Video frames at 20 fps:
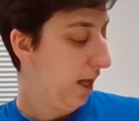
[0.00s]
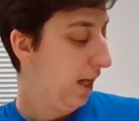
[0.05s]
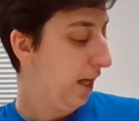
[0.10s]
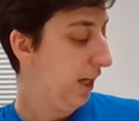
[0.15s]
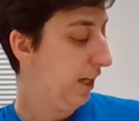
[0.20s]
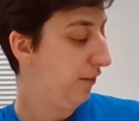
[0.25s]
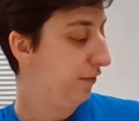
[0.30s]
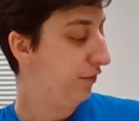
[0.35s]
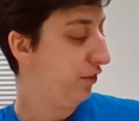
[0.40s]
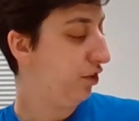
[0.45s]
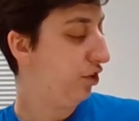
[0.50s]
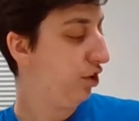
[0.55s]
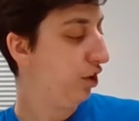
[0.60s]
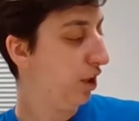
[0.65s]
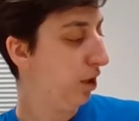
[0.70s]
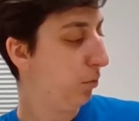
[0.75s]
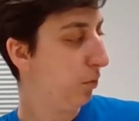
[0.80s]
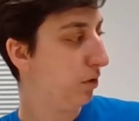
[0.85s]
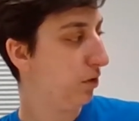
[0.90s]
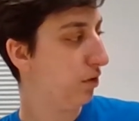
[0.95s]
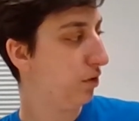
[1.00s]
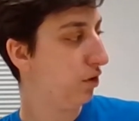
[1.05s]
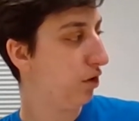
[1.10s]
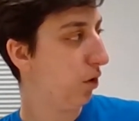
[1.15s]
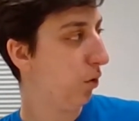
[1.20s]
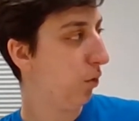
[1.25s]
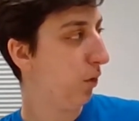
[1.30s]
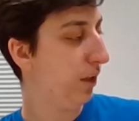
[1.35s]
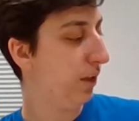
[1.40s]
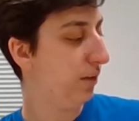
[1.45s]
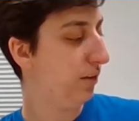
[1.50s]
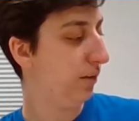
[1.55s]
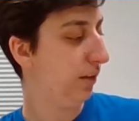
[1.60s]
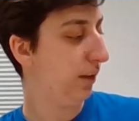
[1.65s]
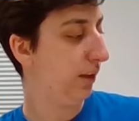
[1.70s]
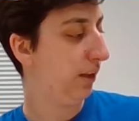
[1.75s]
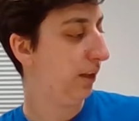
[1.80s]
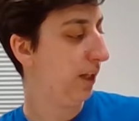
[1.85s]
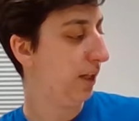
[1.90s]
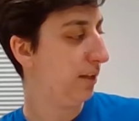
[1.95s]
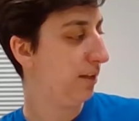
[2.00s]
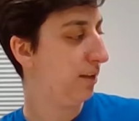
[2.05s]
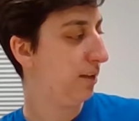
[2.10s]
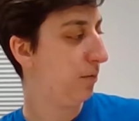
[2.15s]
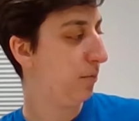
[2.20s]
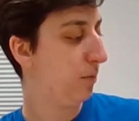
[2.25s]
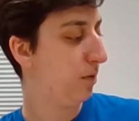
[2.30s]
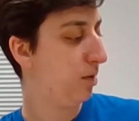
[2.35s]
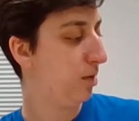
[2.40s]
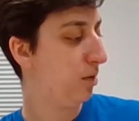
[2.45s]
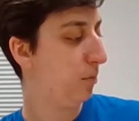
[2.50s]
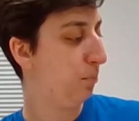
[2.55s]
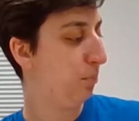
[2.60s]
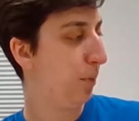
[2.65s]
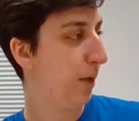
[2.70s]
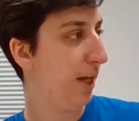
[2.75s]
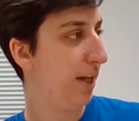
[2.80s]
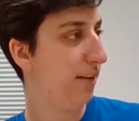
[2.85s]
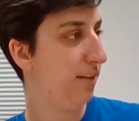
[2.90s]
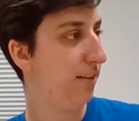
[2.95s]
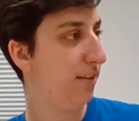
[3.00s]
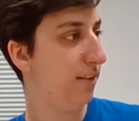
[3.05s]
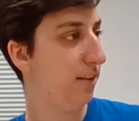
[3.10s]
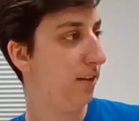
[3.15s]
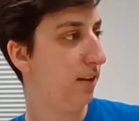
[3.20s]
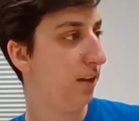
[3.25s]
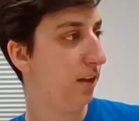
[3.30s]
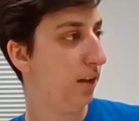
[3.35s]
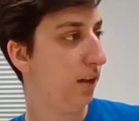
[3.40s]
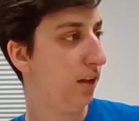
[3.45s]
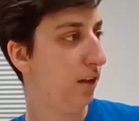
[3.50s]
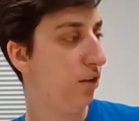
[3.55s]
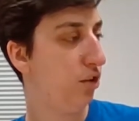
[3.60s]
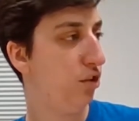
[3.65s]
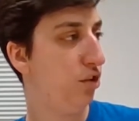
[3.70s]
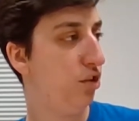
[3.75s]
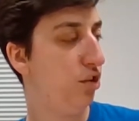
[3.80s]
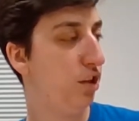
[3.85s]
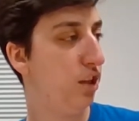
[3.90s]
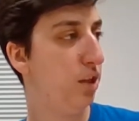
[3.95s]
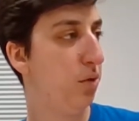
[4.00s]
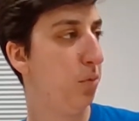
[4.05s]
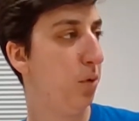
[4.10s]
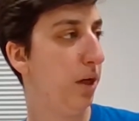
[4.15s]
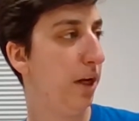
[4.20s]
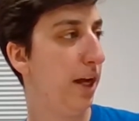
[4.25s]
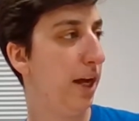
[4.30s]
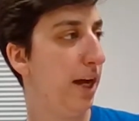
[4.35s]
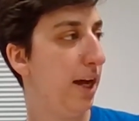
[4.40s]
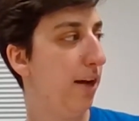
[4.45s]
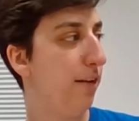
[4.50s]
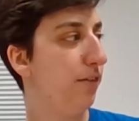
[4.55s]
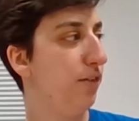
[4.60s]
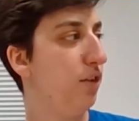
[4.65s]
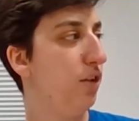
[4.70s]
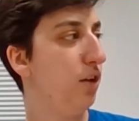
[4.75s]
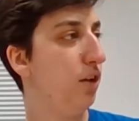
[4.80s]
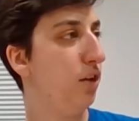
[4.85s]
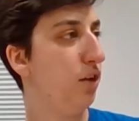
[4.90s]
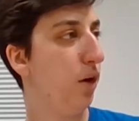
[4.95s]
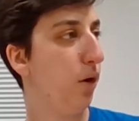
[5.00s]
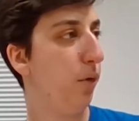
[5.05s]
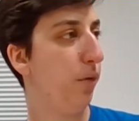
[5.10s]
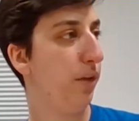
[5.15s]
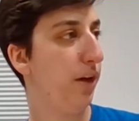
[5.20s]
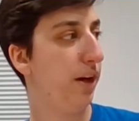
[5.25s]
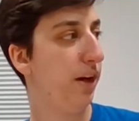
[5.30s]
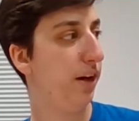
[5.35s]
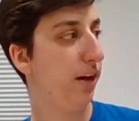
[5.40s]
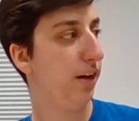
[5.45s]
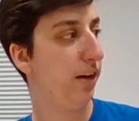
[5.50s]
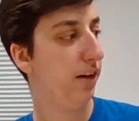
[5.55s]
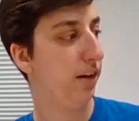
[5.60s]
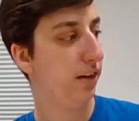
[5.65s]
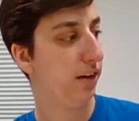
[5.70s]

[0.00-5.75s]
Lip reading: If she was going to get some space, she would have to go there.